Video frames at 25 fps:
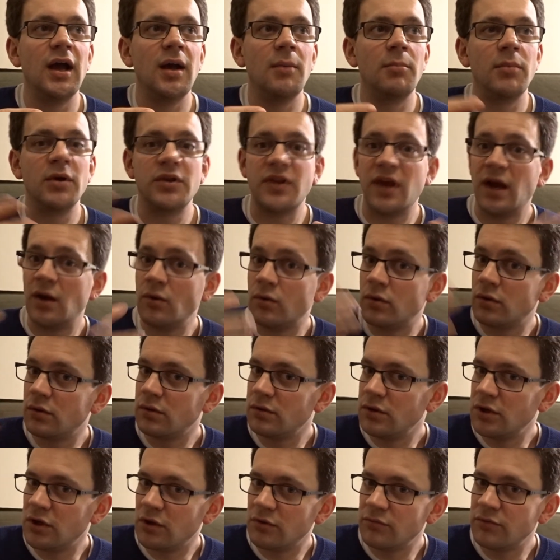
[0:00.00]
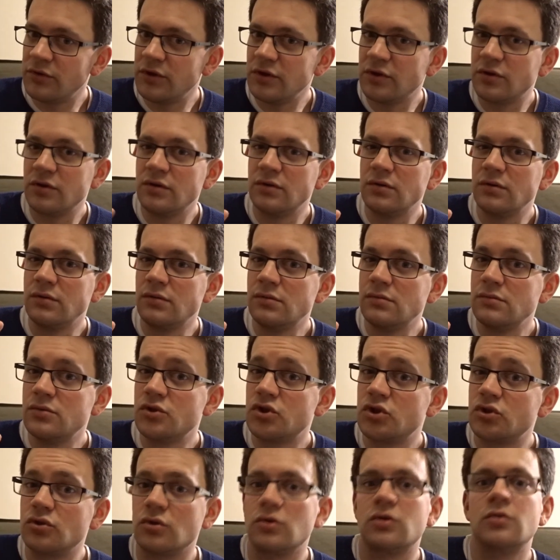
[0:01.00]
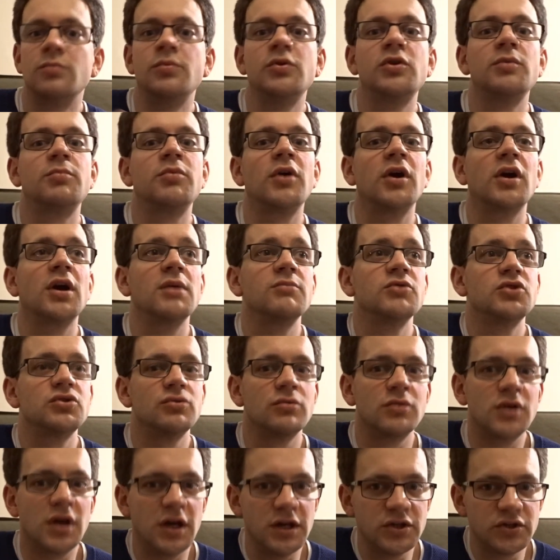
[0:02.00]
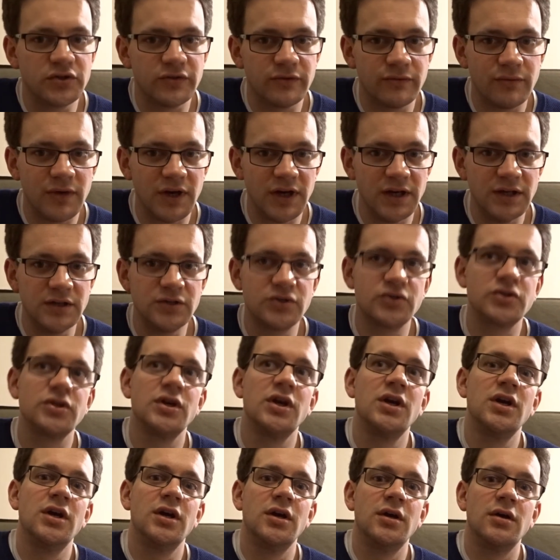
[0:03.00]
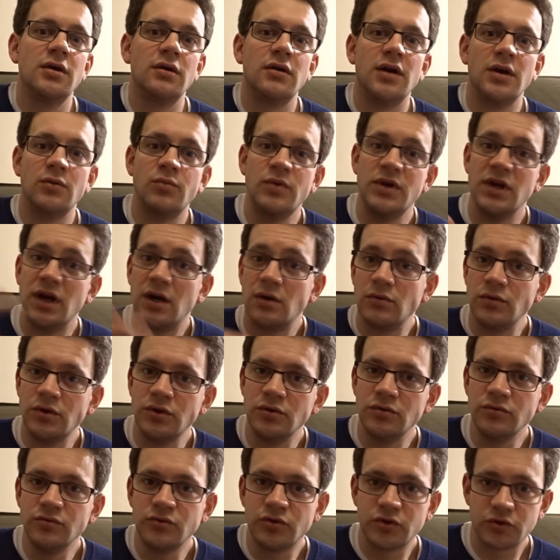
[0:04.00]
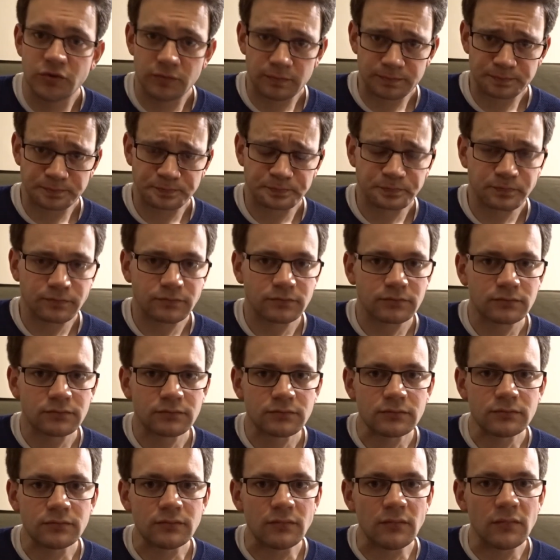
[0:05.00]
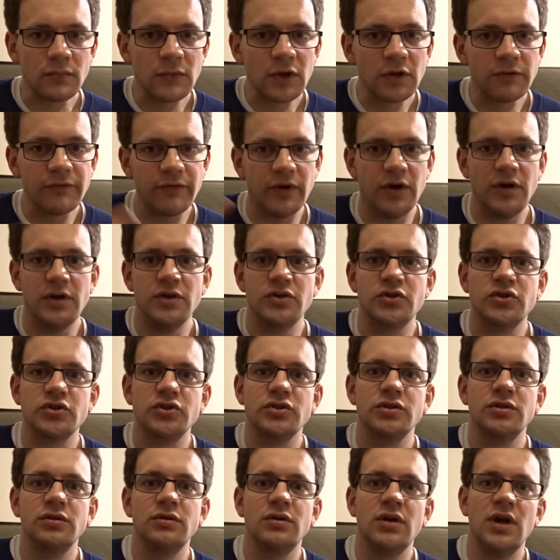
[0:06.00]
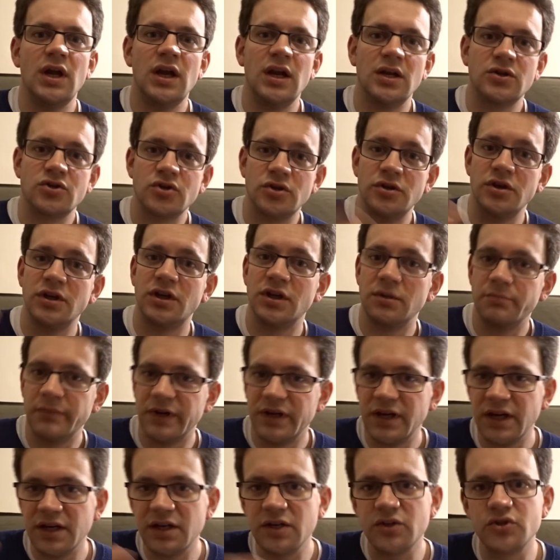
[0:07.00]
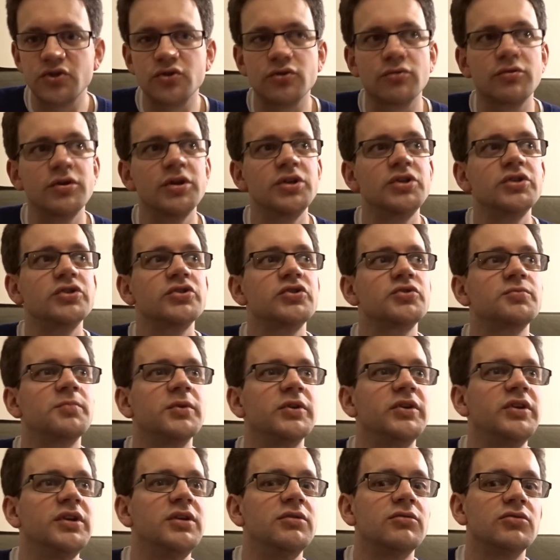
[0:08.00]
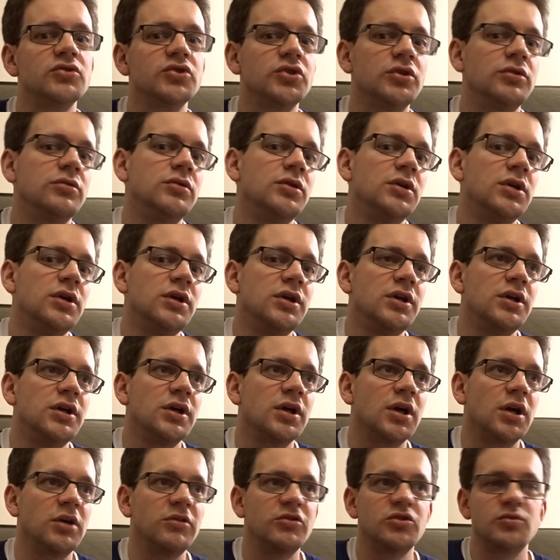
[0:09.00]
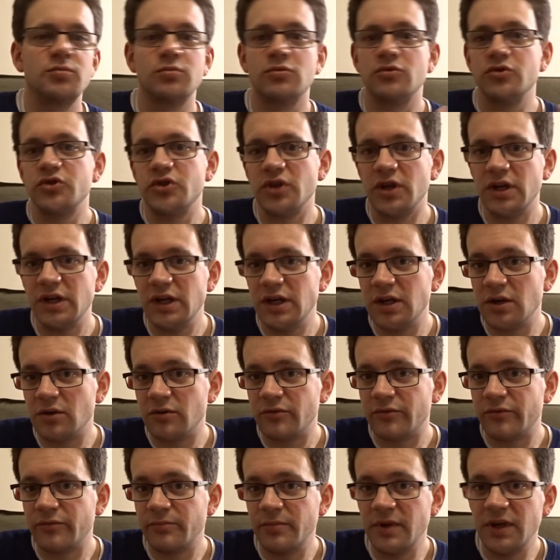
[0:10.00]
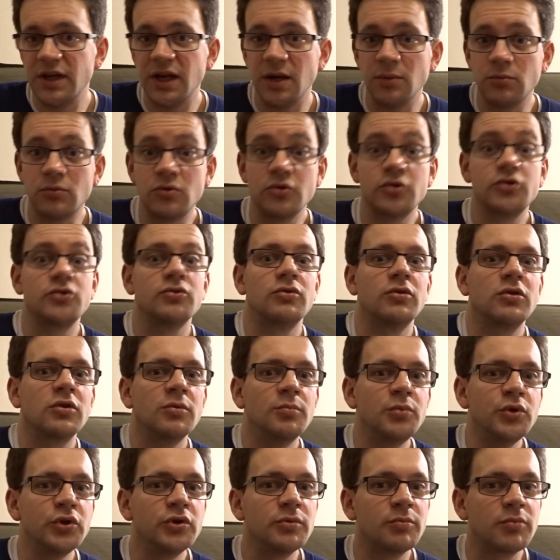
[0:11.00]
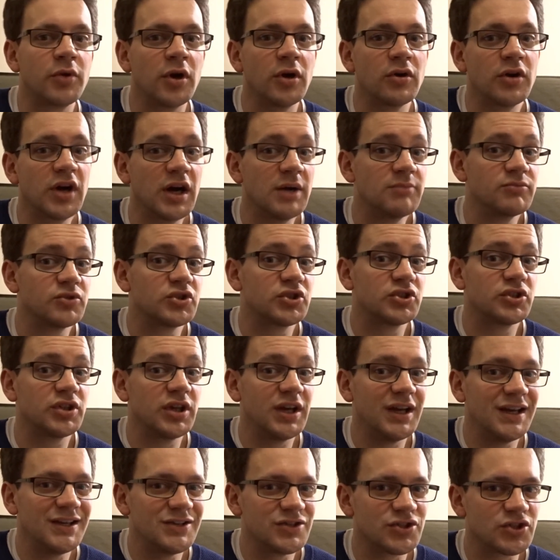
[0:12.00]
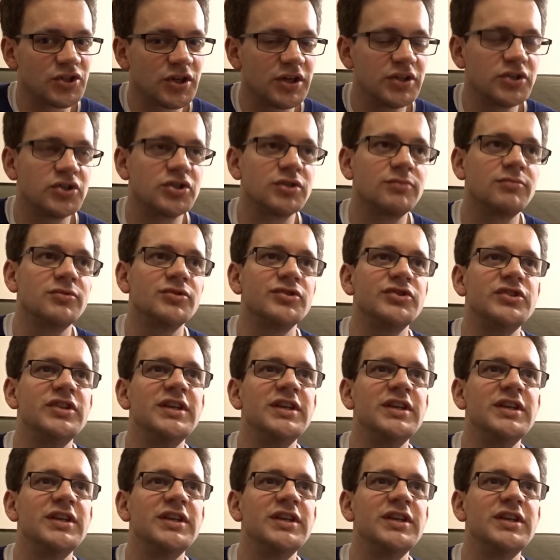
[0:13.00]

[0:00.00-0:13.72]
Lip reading: But how you can store computer programs in all kinds of ways. Right? We now use various electronic and magnetic storages, but he also kind of explores the idea of being able to store computer programs inside someone's